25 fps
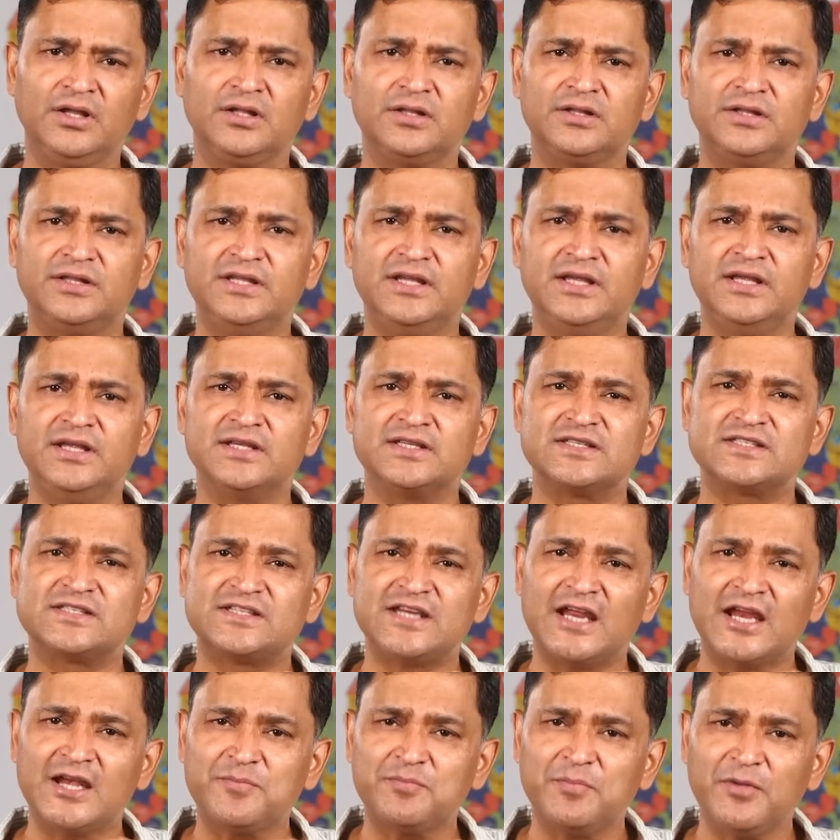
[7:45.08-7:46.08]
the
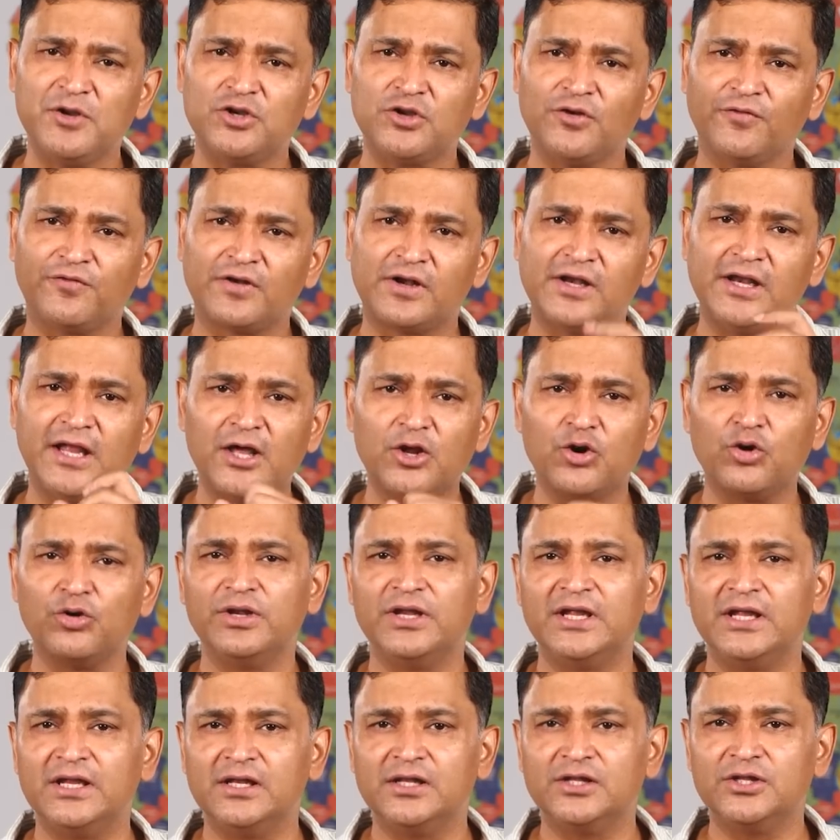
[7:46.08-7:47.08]
statement of Claire
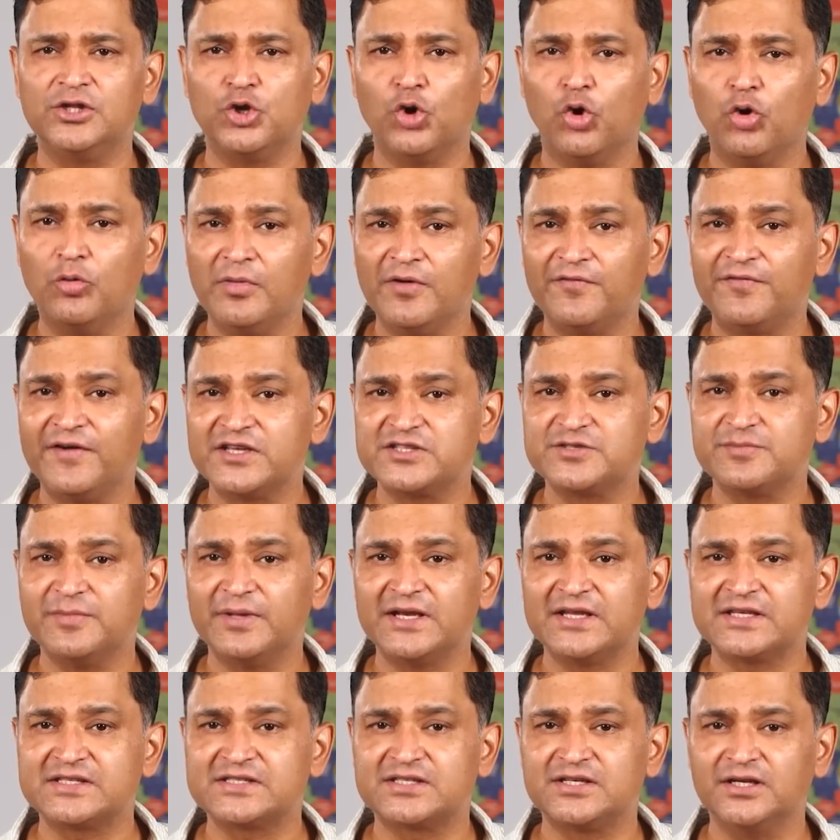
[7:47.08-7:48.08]
O'Neill, the Home Affairs
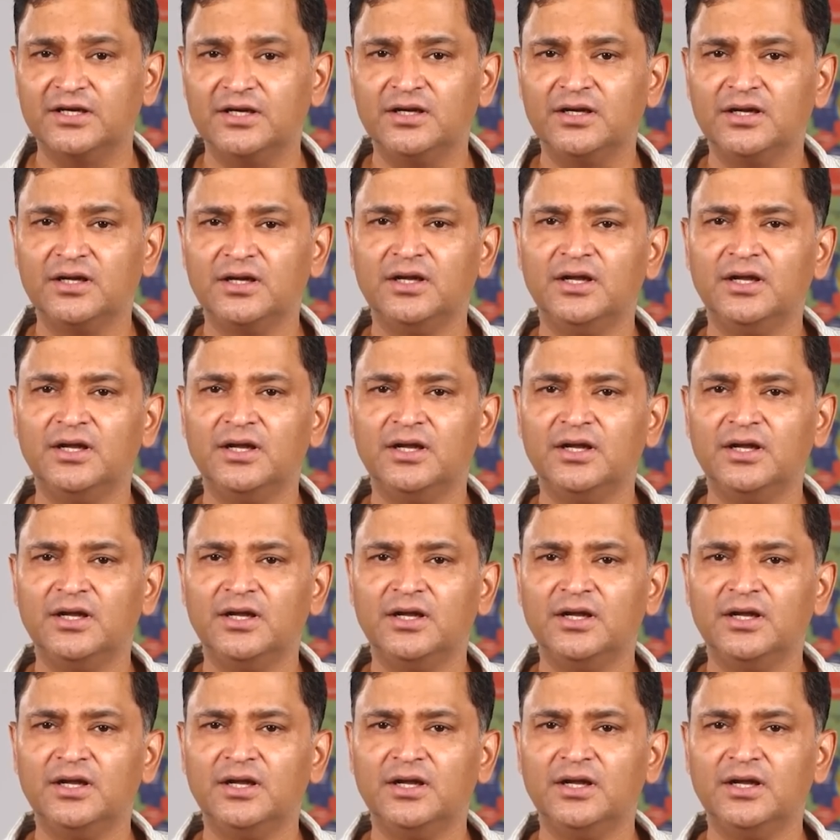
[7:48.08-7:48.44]
Minister,